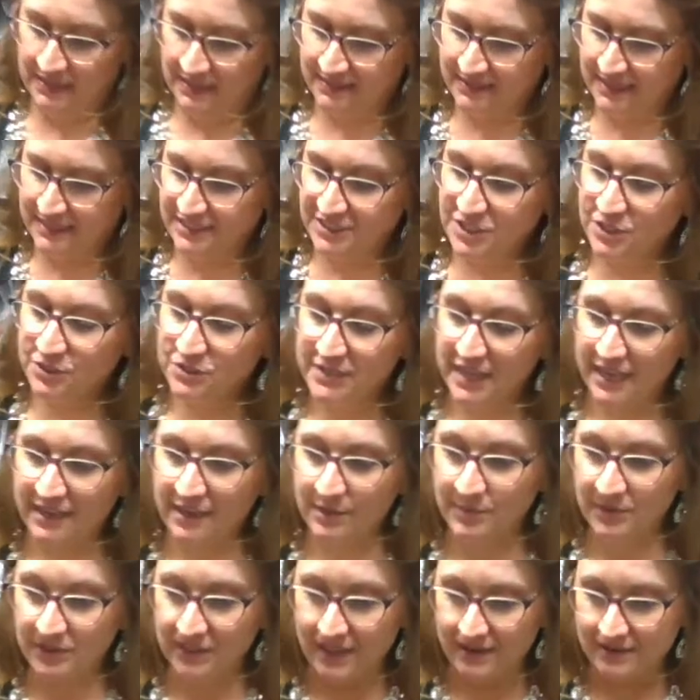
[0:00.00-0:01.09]
They do take
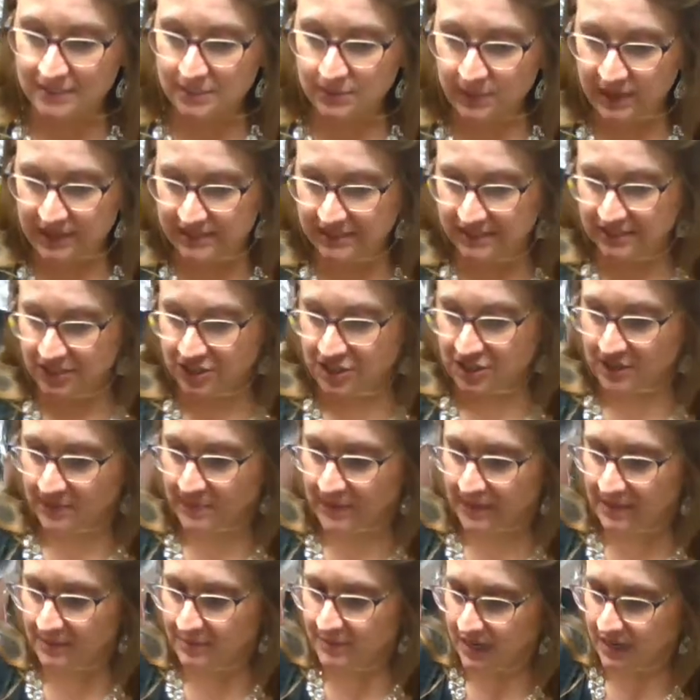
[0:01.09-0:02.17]
up a lot of space in
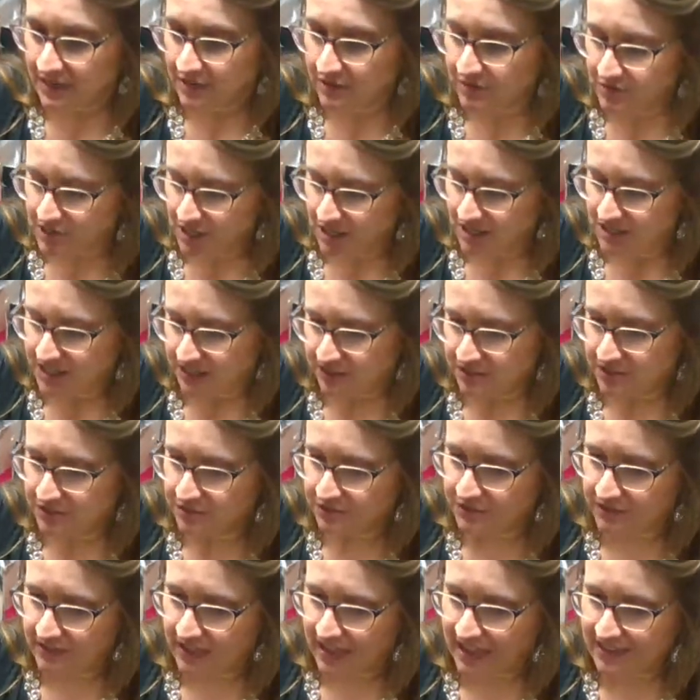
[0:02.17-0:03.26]
shipping, but I don't charge extra
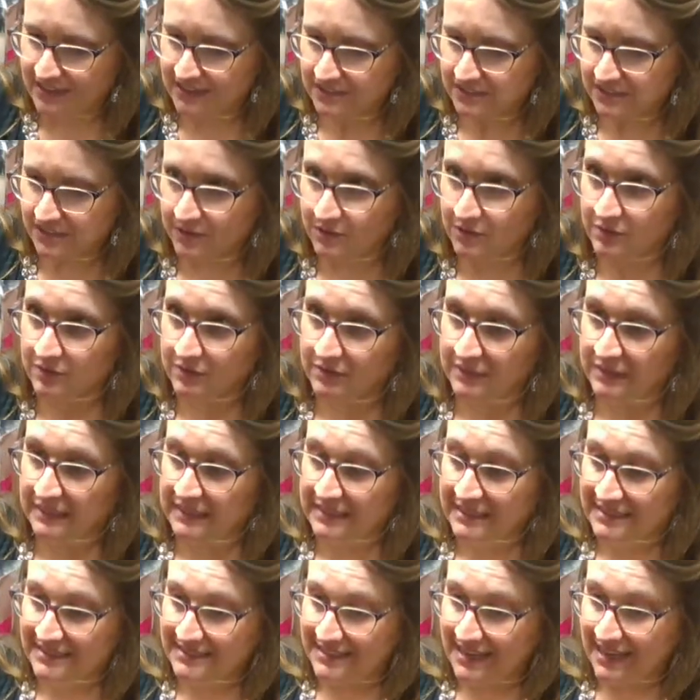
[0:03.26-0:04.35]
for that. So
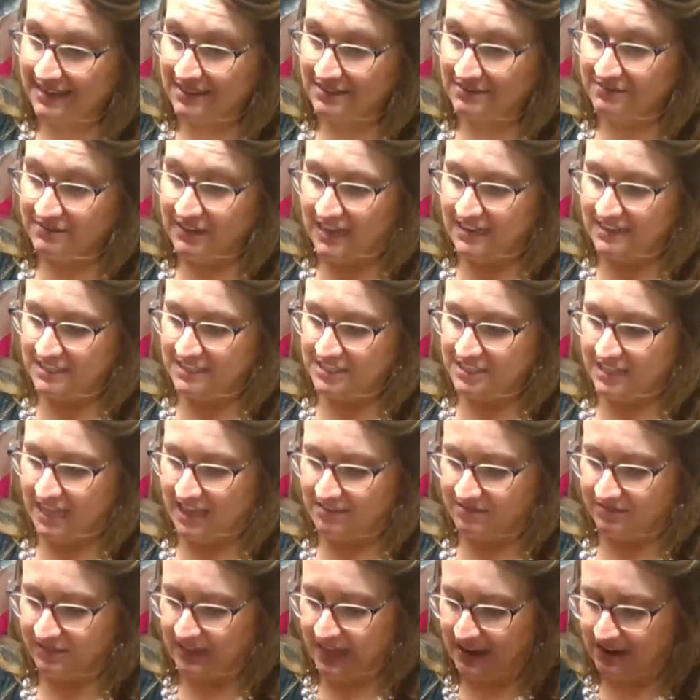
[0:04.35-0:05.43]
take advantage of
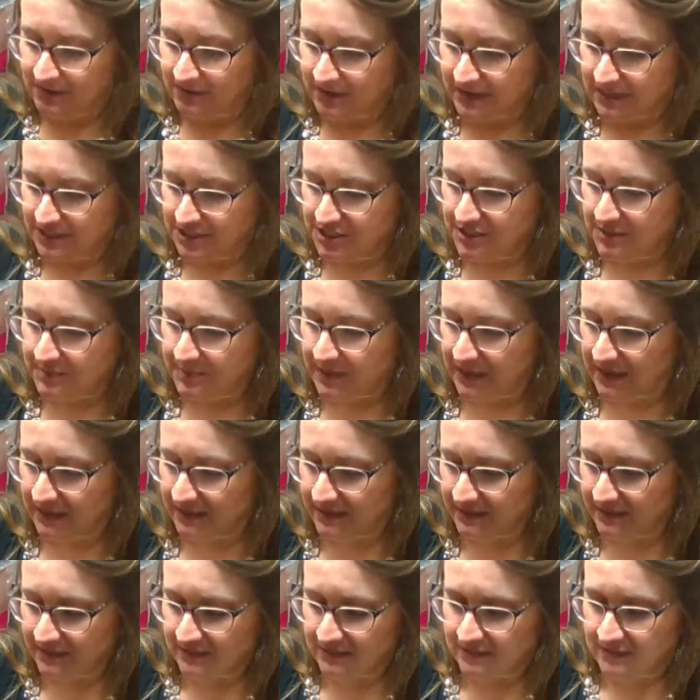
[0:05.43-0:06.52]
that flat rate shipping.
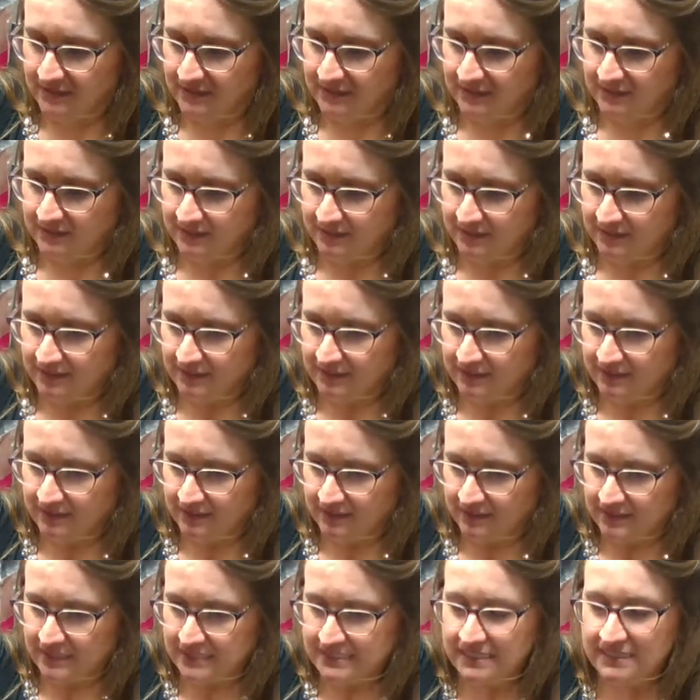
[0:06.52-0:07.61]

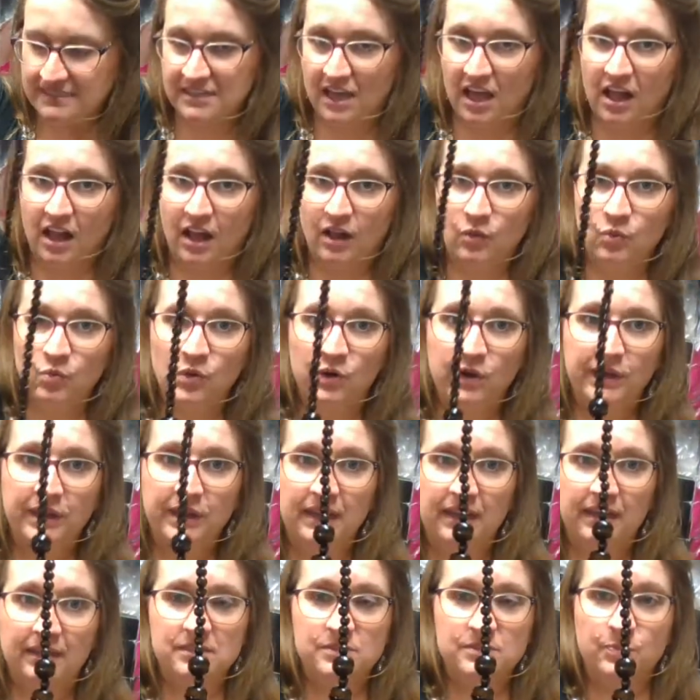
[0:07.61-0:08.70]
This is all wood
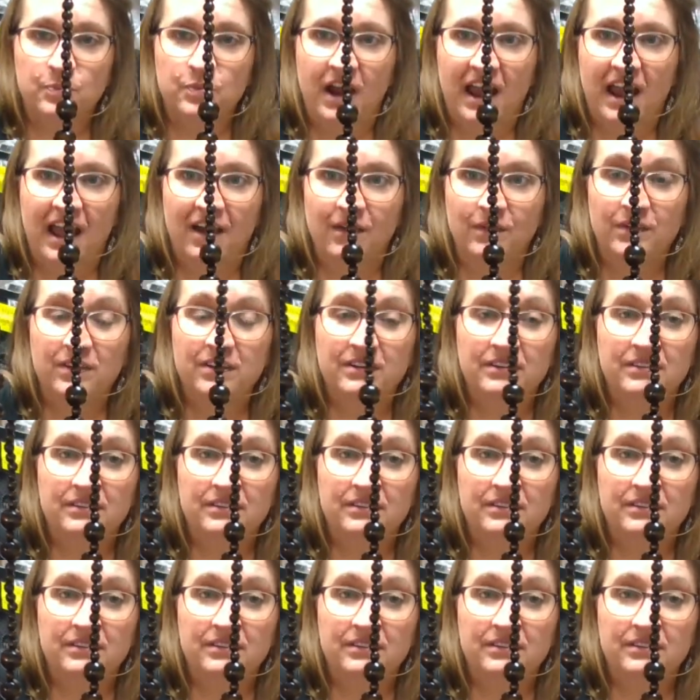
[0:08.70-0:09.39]
and it's brown.